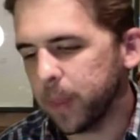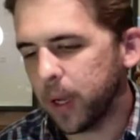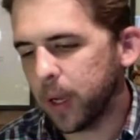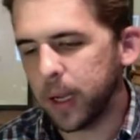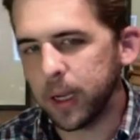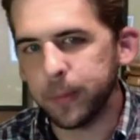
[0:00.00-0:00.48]

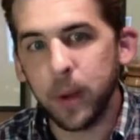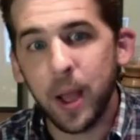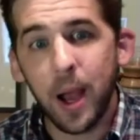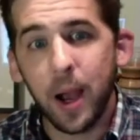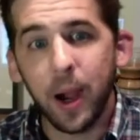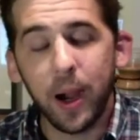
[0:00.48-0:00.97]

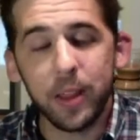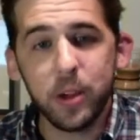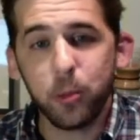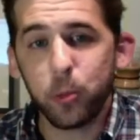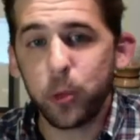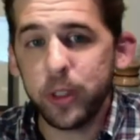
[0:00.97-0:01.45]
I
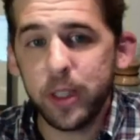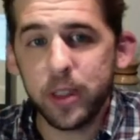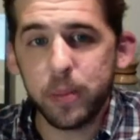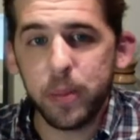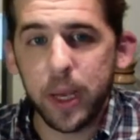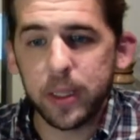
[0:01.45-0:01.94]
think really
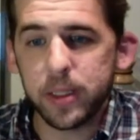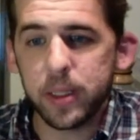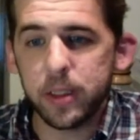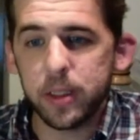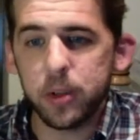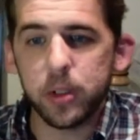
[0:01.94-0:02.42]
the best
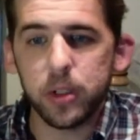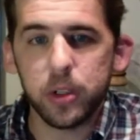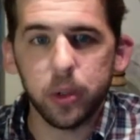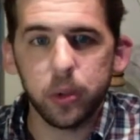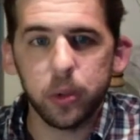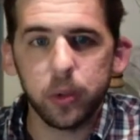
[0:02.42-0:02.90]
thing that you can
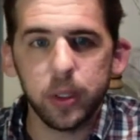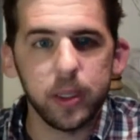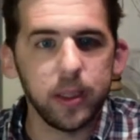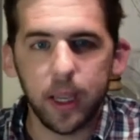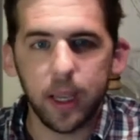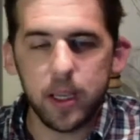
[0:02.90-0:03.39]
do
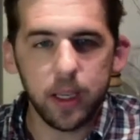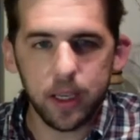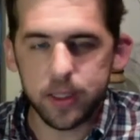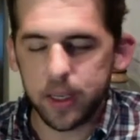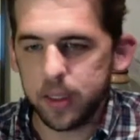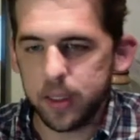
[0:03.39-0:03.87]
in any
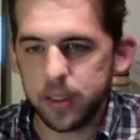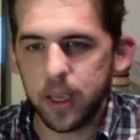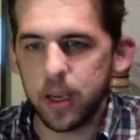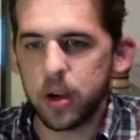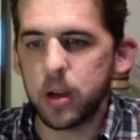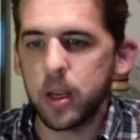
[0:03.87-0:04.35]
case, any
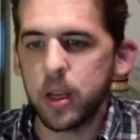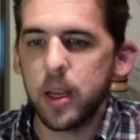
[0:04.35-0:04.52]
scale,